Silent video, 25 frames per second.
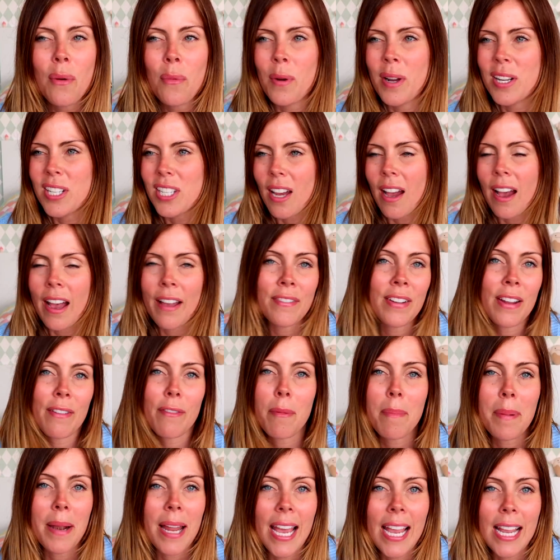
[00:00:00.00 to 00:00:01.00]
which I've
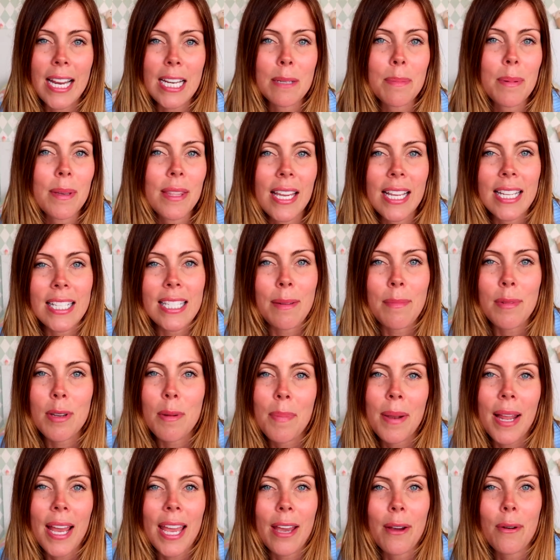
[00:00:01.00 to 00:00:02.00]
never played, but they seem to
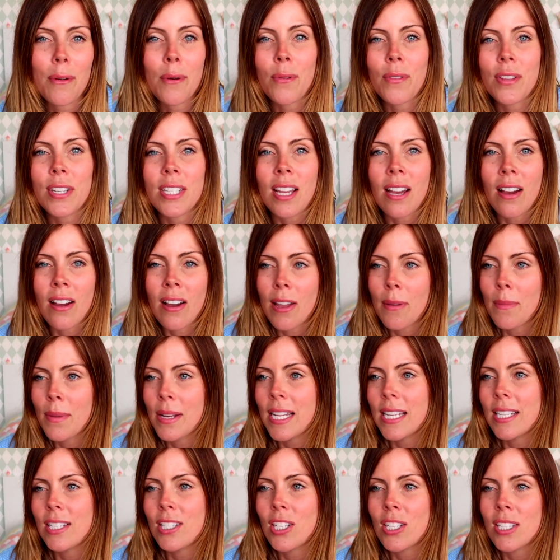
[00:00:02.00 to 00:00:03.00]
play it all the time,
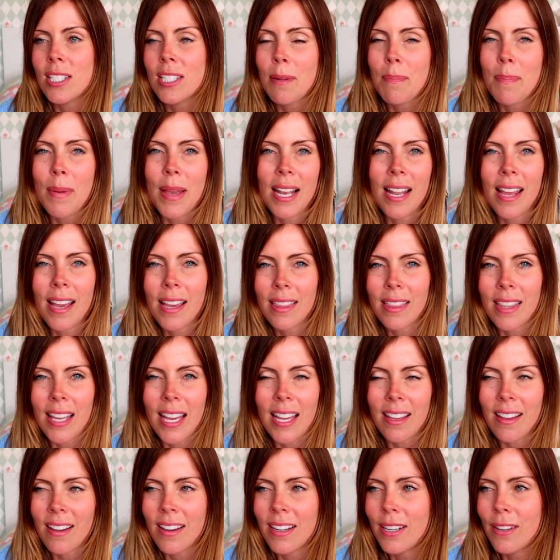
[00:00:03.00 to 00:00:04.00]
and it's just a bit like
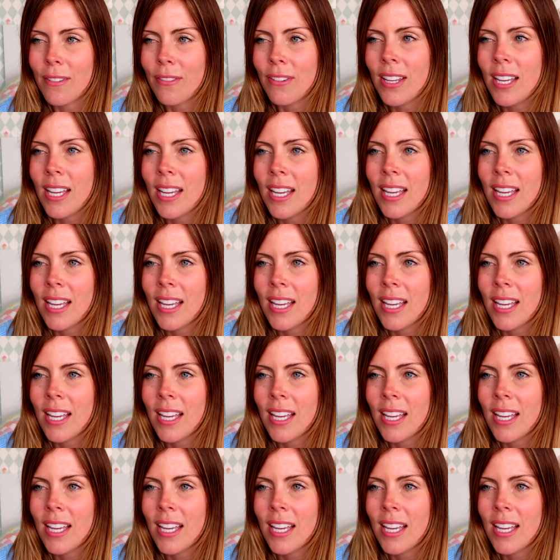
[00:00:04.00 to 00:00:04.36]
that kind of